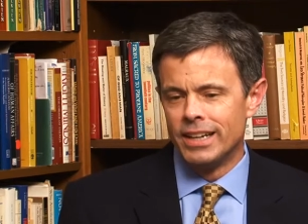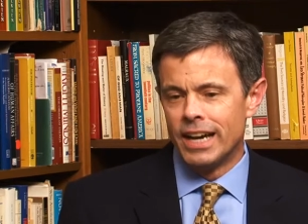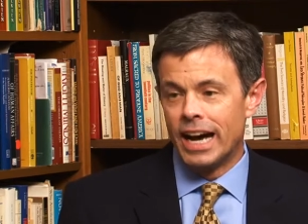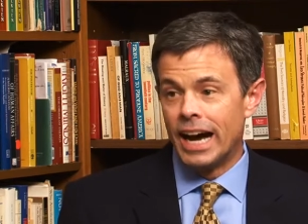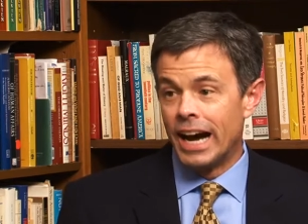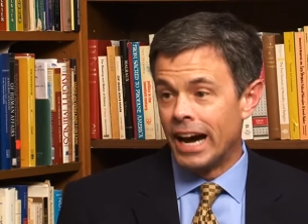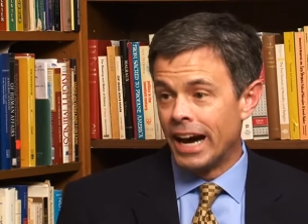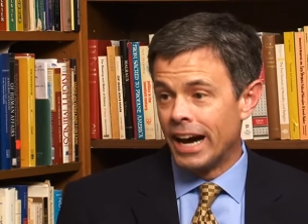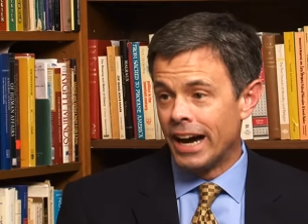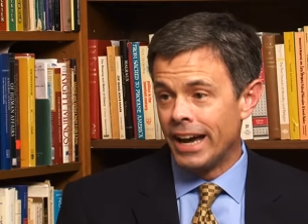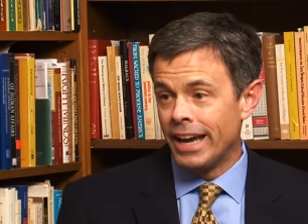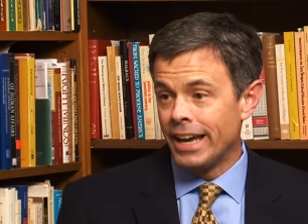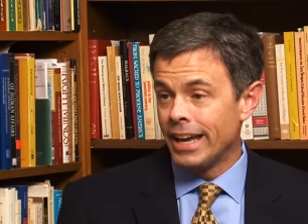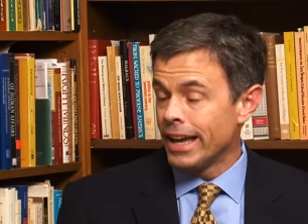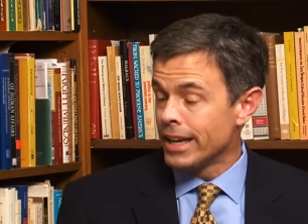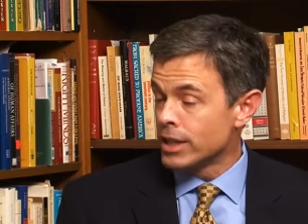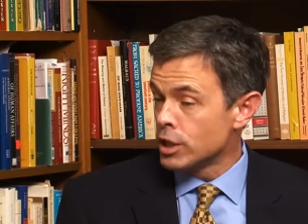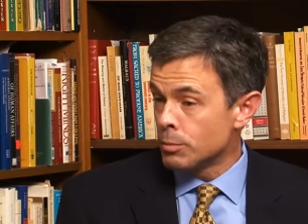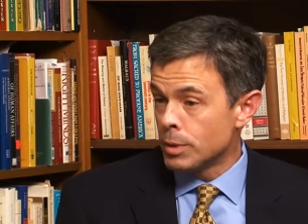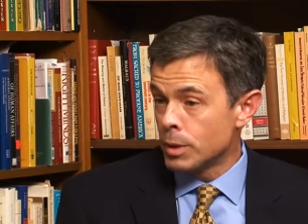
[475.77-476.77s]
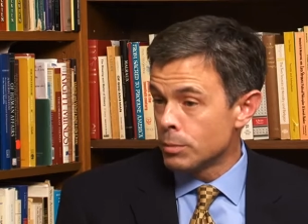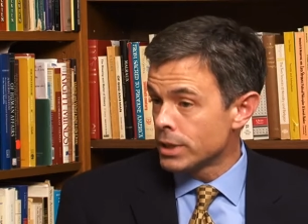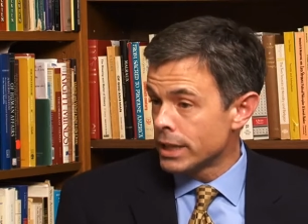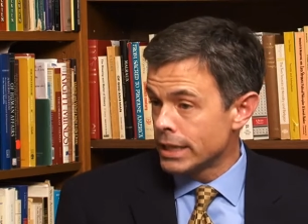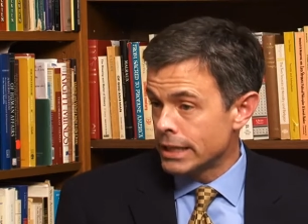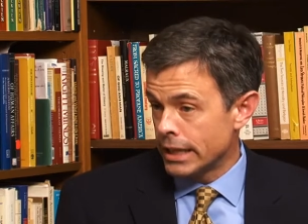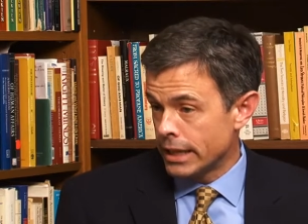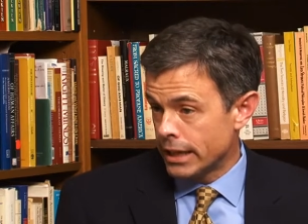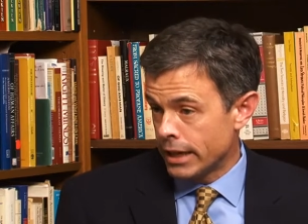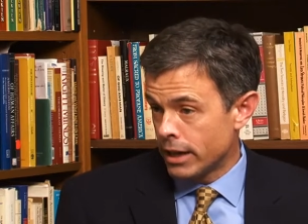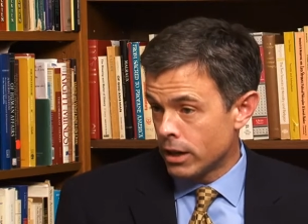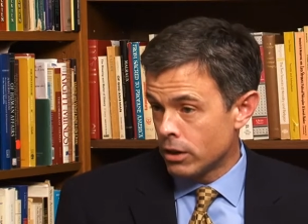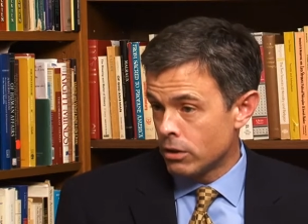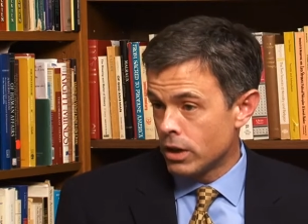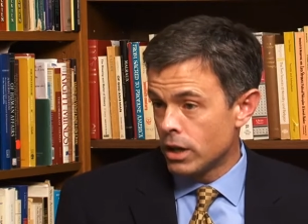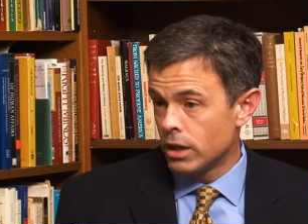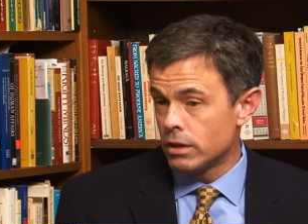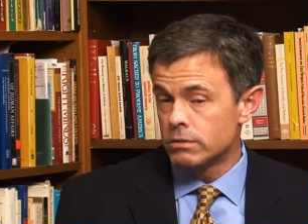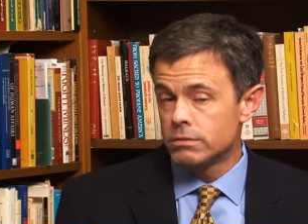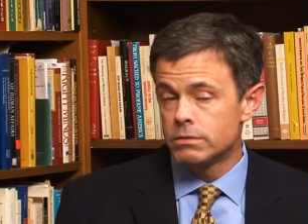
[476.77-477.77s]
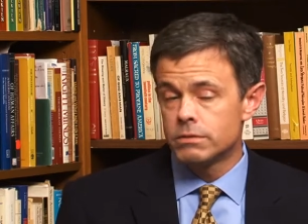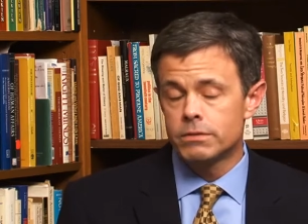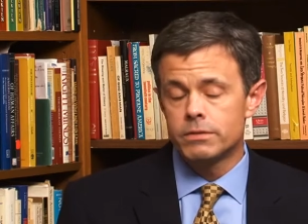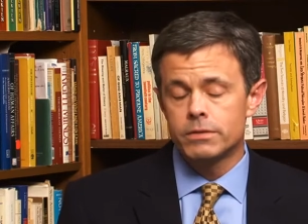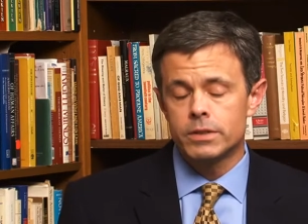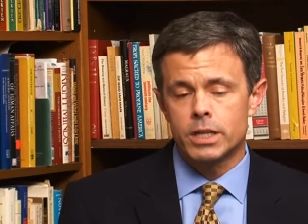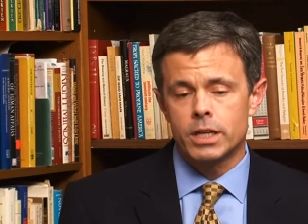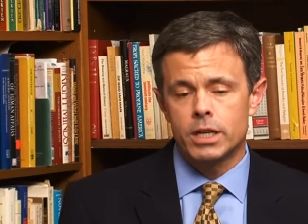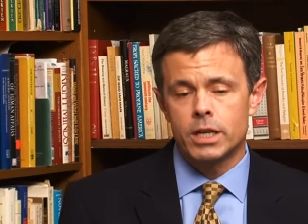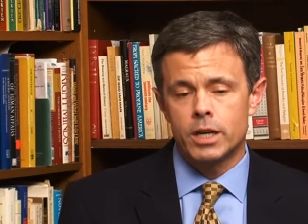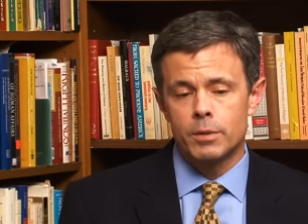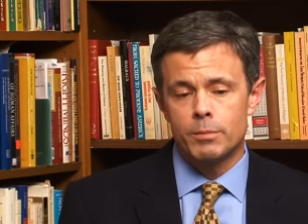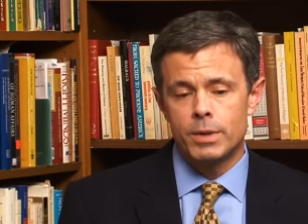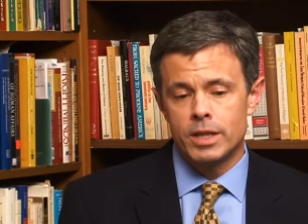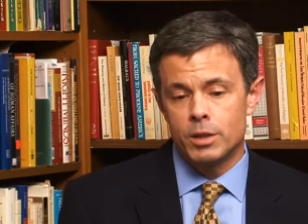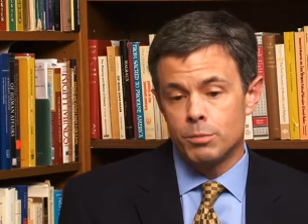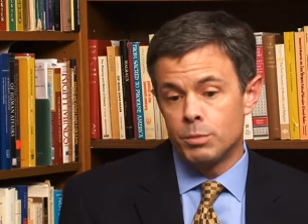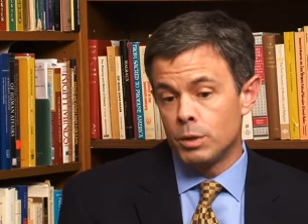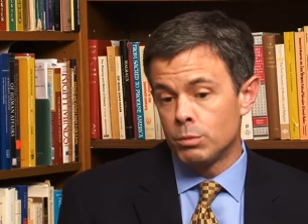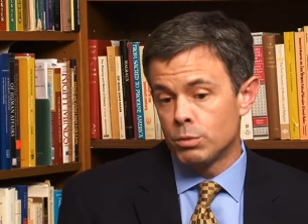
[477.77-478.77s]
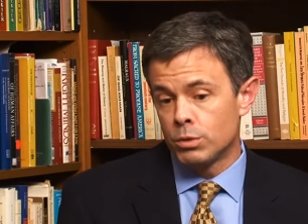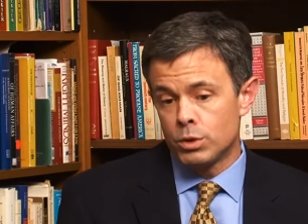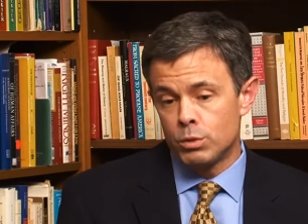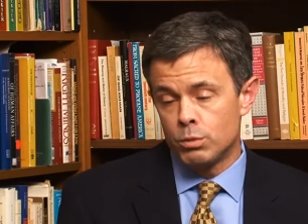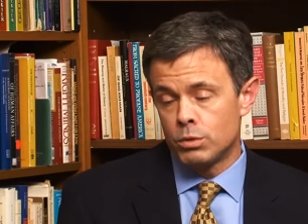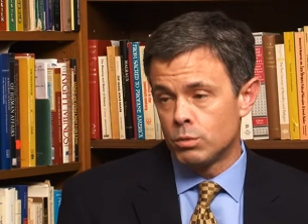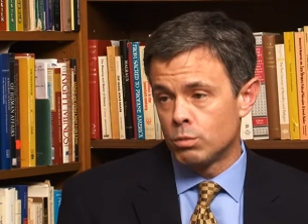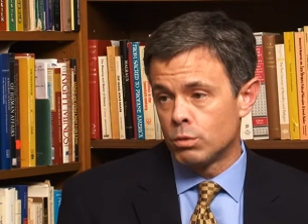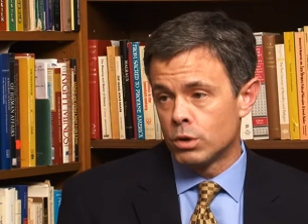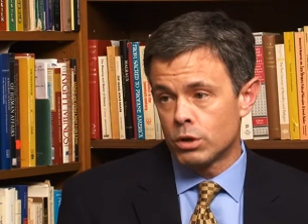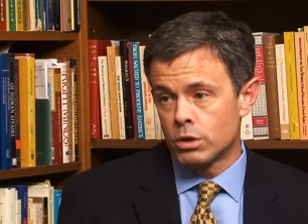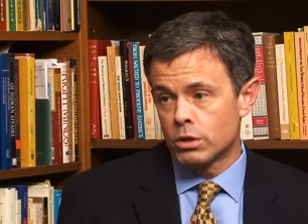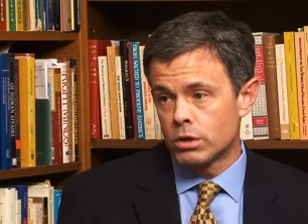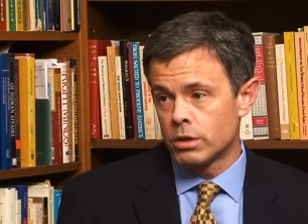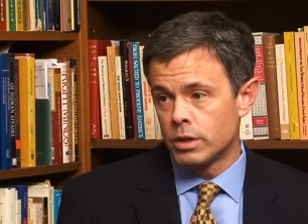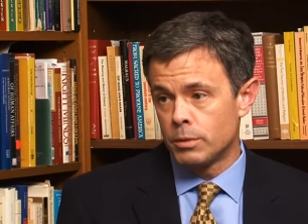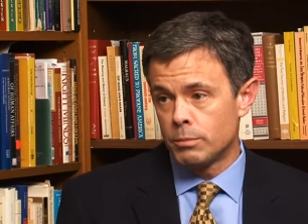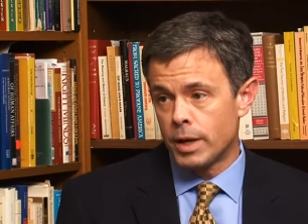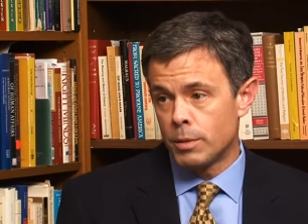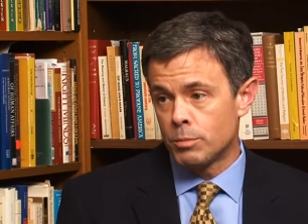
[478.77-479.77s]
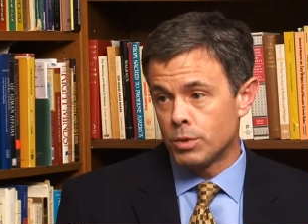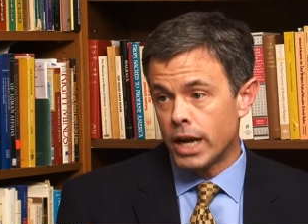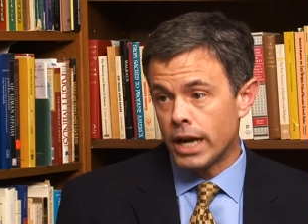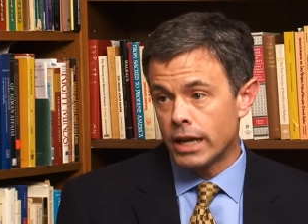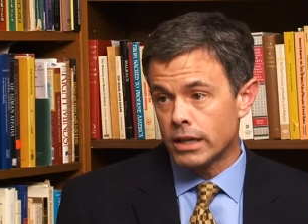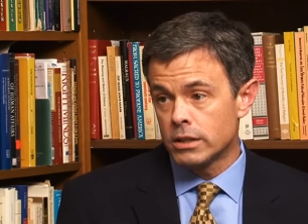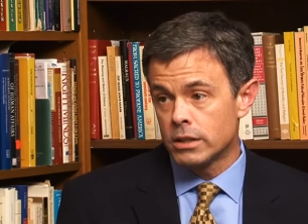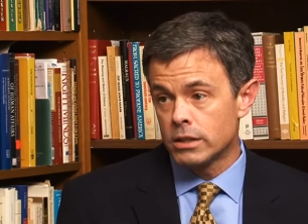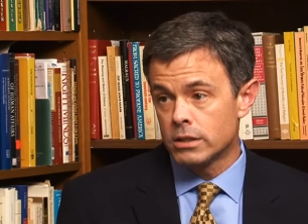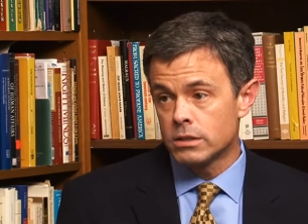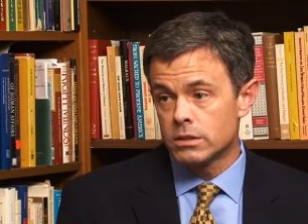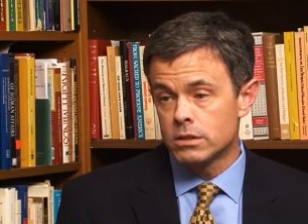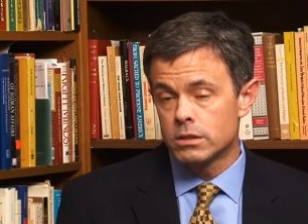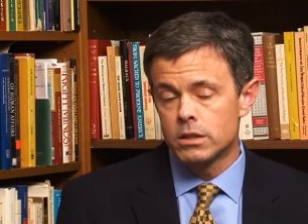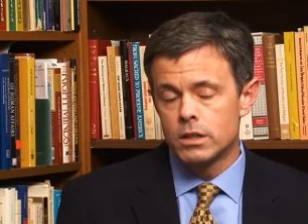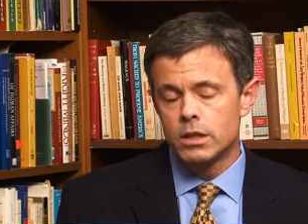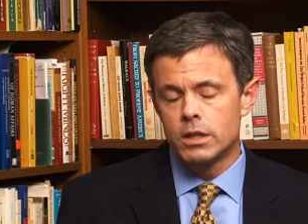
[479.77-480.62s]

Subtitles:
I and the people I take care of, and the people who would work in my practice,